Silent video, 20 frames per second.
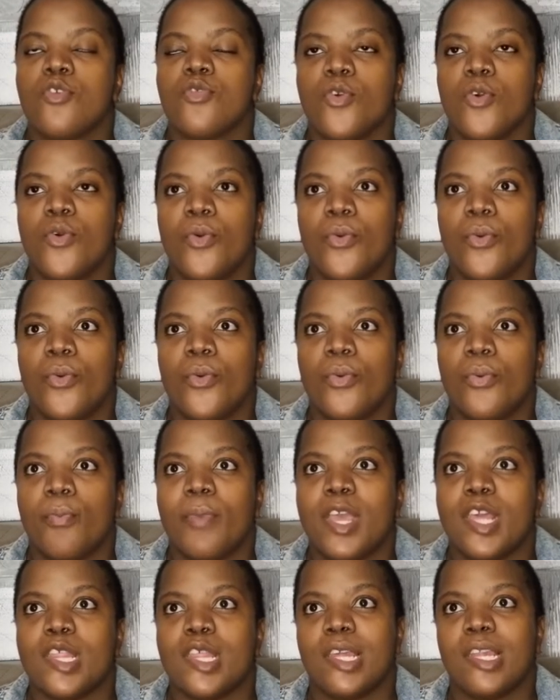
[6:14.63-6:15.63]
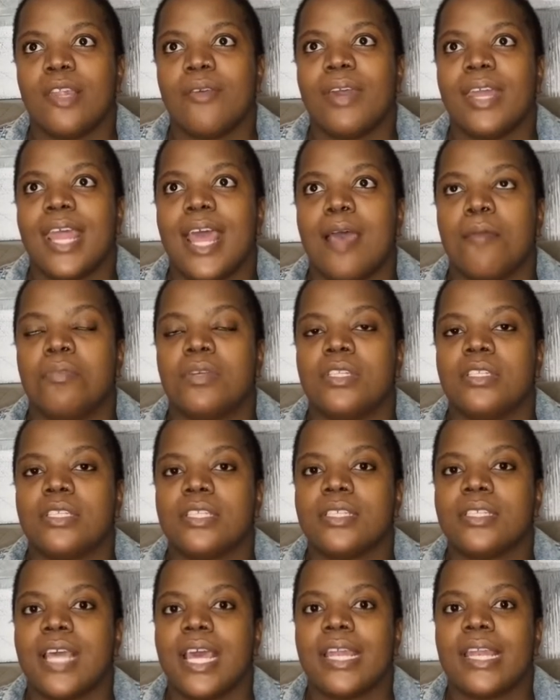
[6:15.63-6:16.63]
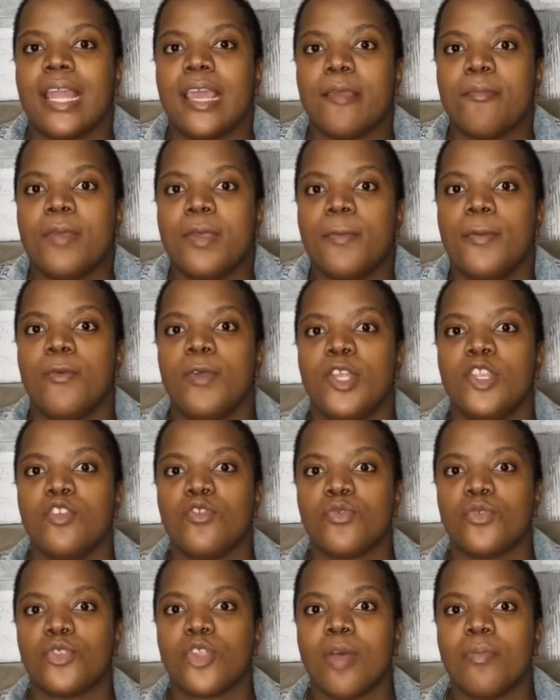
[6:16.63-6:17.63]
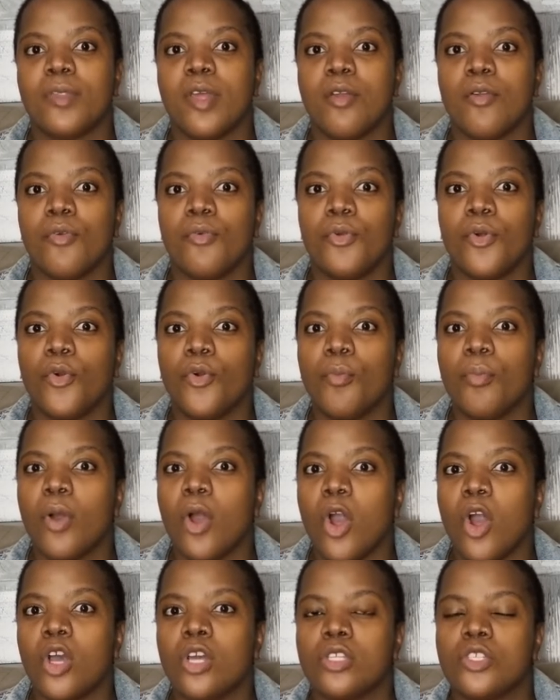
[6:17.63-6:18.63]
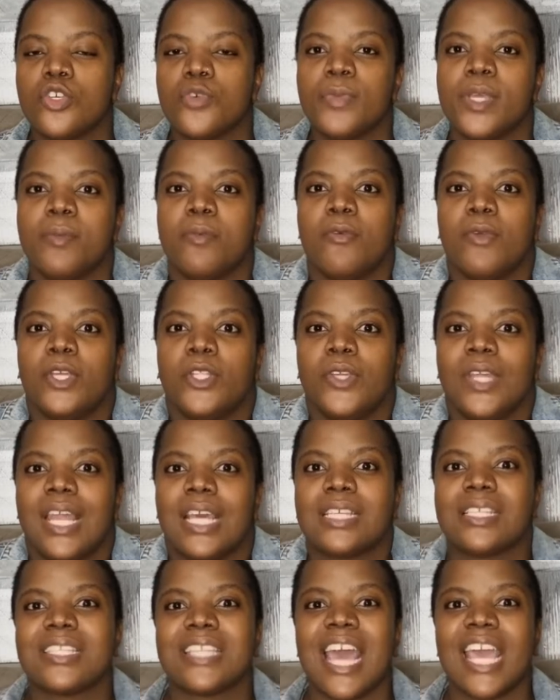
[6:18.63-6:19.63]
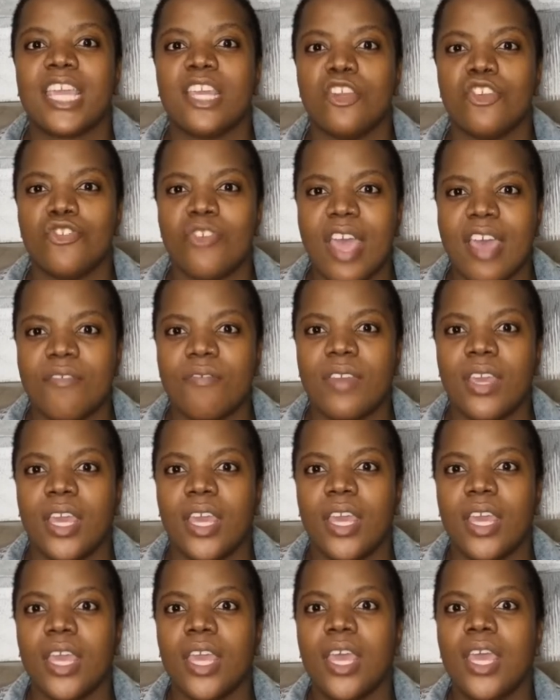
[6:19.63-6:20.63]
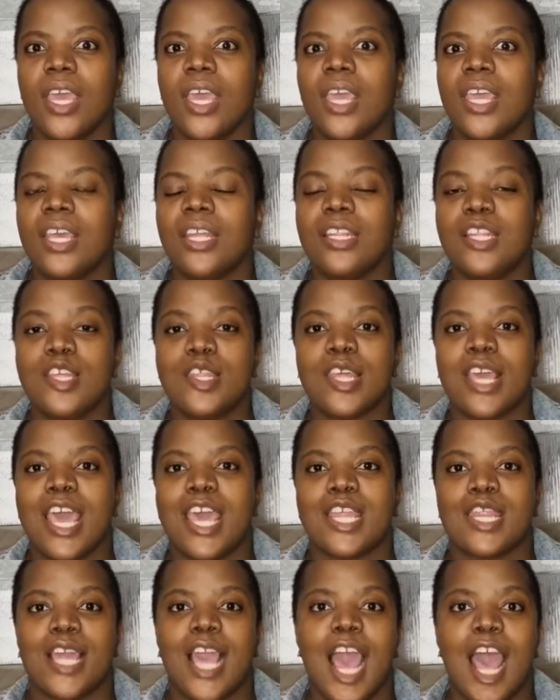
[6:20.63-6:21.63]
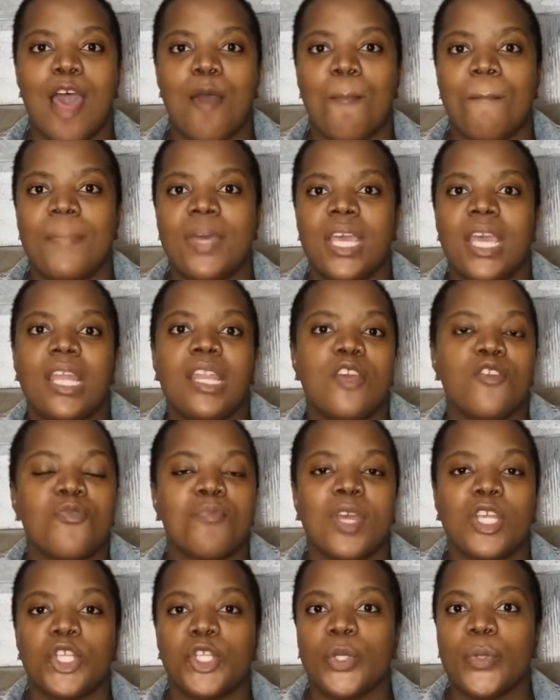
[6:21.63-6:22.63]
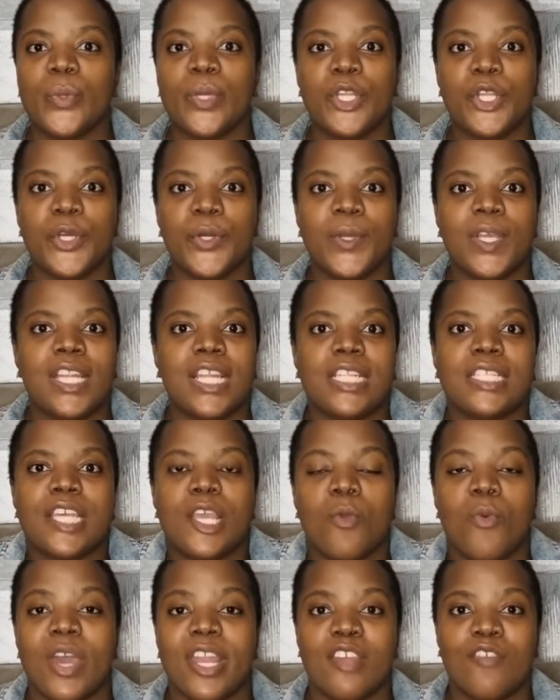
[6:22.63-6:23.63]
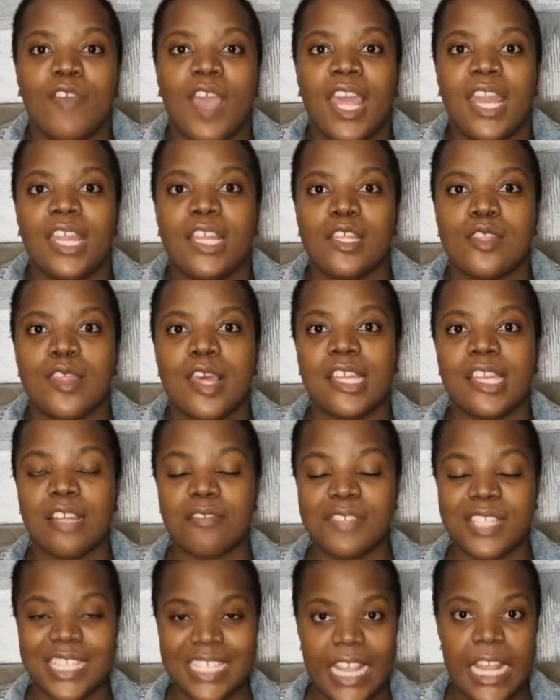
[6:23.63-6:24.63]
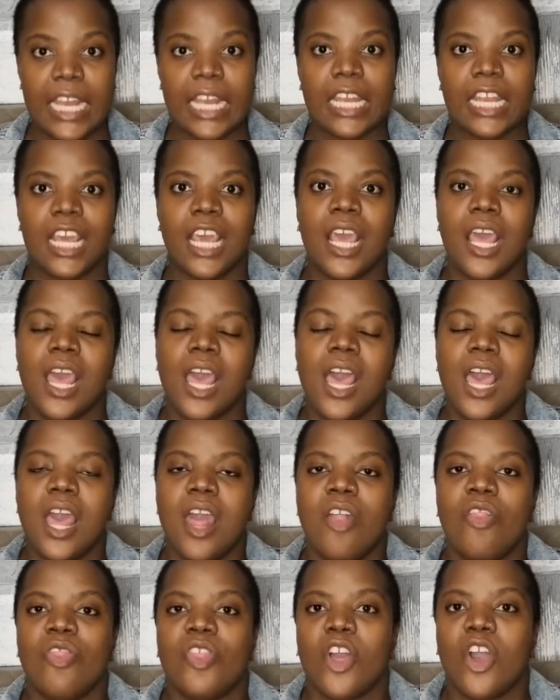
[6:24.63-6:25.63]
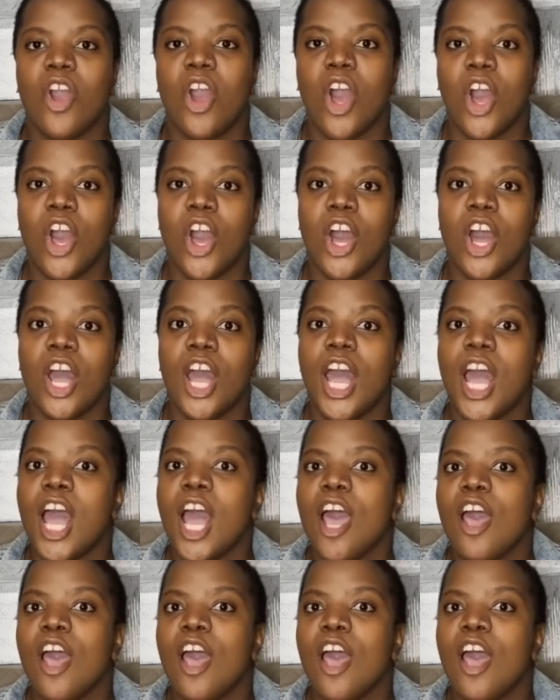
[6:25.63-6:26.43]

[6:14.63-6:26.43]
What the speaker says: So basically what happens is that, like, maybe when you've stopped at a robot, or maybe when you're, like, stuck in traffic, these guys come and they smash your window and they take whatever it is that they've seen in the car.